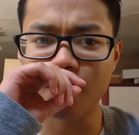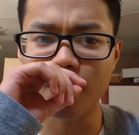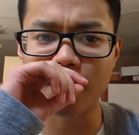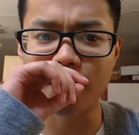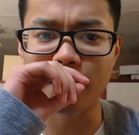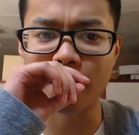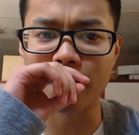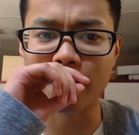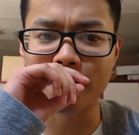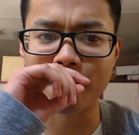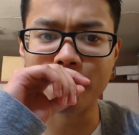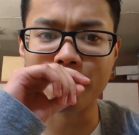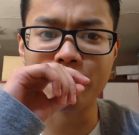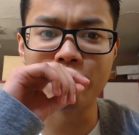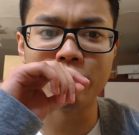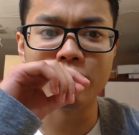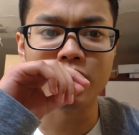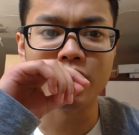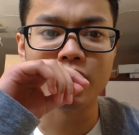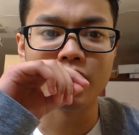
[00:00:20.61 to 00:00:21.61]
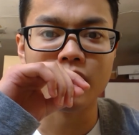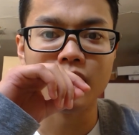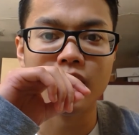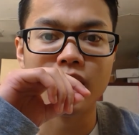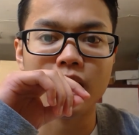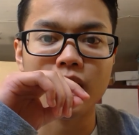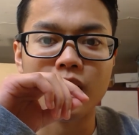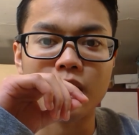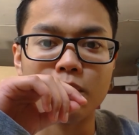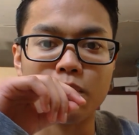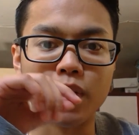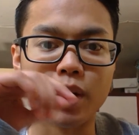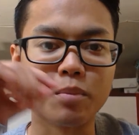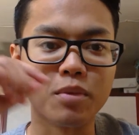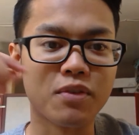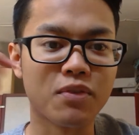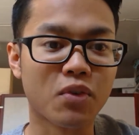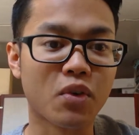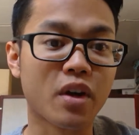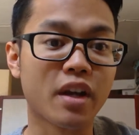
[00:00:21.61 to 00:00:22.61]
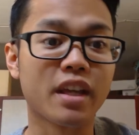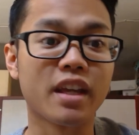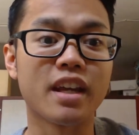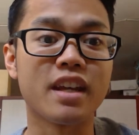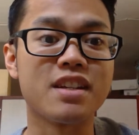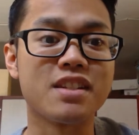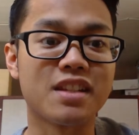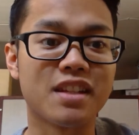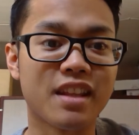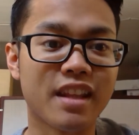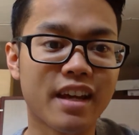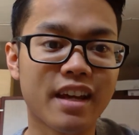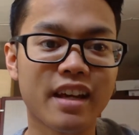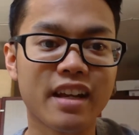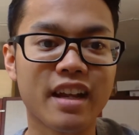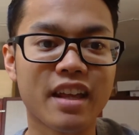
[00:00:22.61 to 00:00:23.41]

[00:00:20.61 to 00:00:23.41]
Um, but before I get into that,